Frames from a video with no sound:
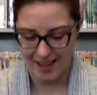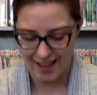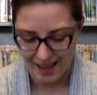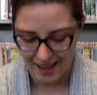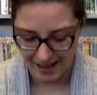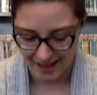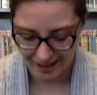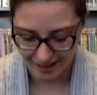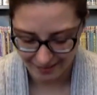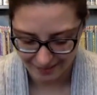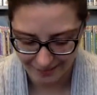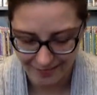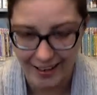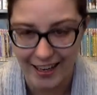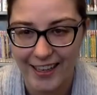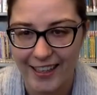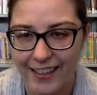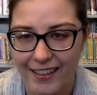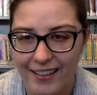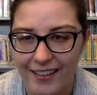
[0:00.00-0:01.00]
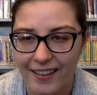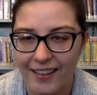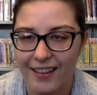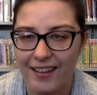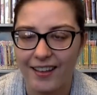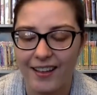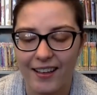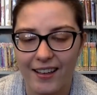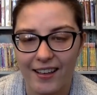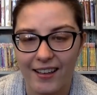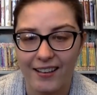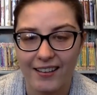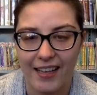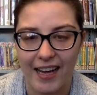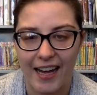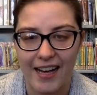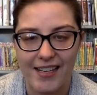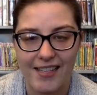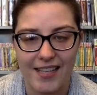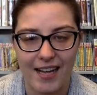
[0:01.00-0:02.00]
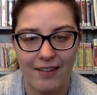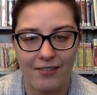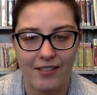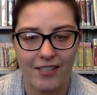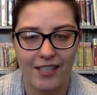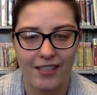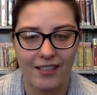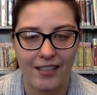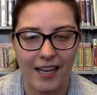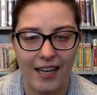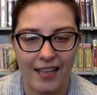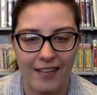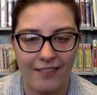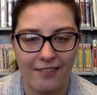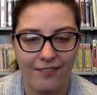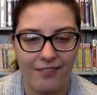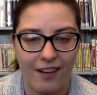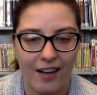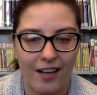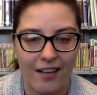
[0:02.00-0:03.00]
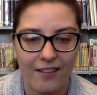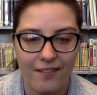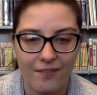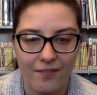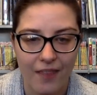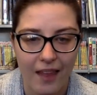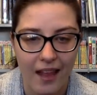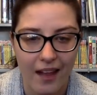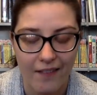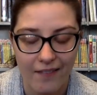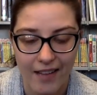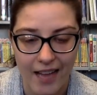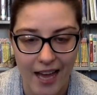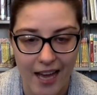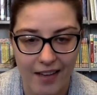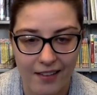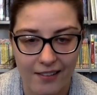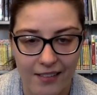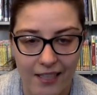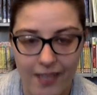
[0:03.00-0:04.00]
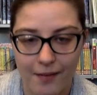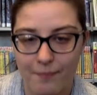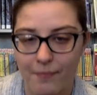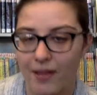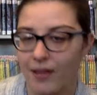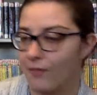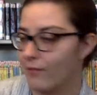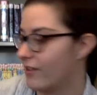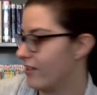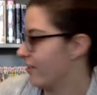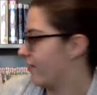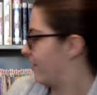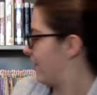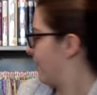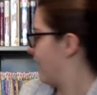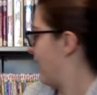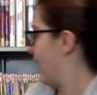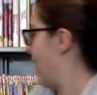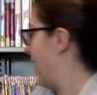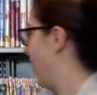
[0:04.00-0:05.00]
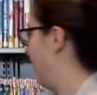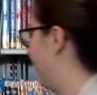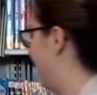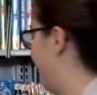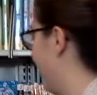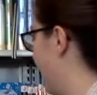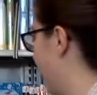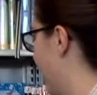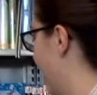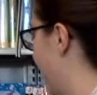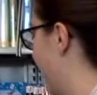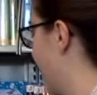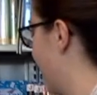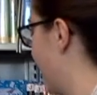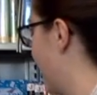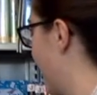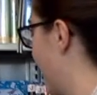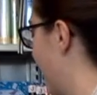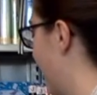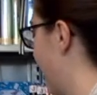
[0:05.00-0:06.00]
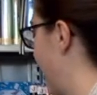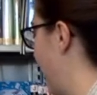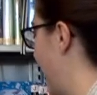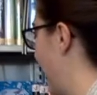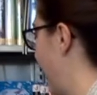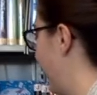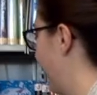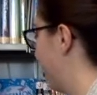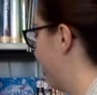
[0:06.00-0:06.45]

All right, guys, that was a lot of fun. We had a lot of B words. Alfie, do you want to say goodbye?